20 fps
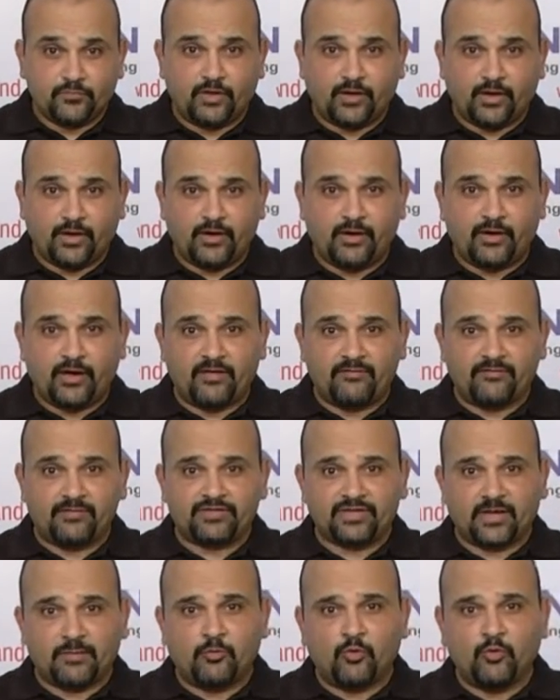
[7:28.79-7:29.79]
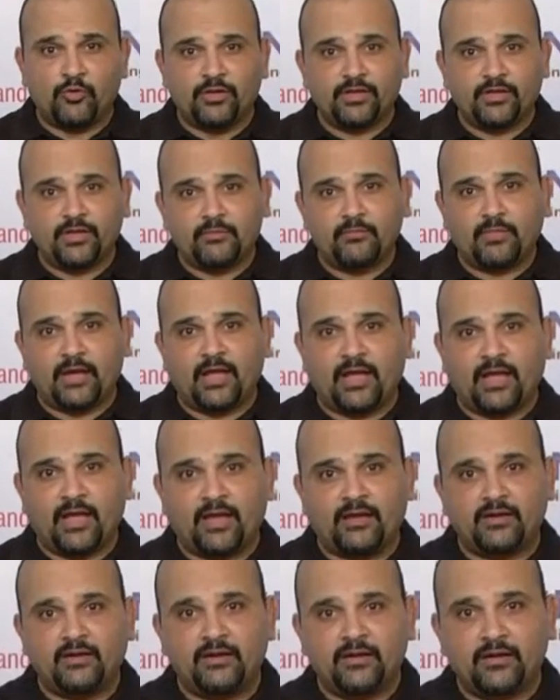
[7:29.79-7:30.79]
The air knife which I am holding in my
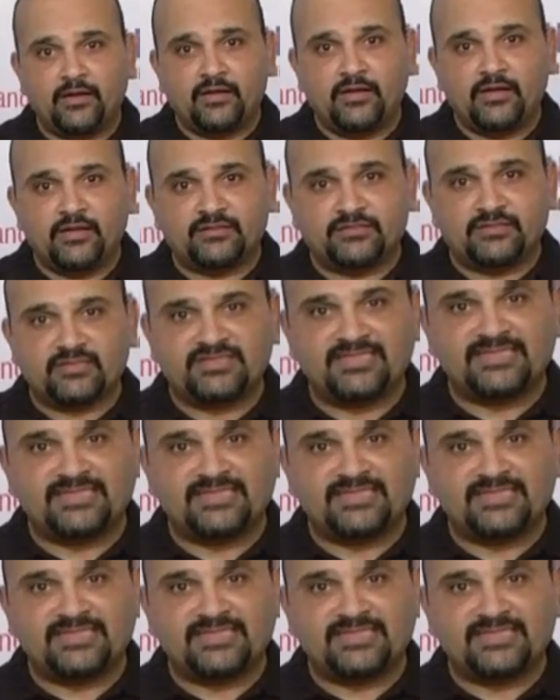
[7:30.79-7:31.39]
hand is the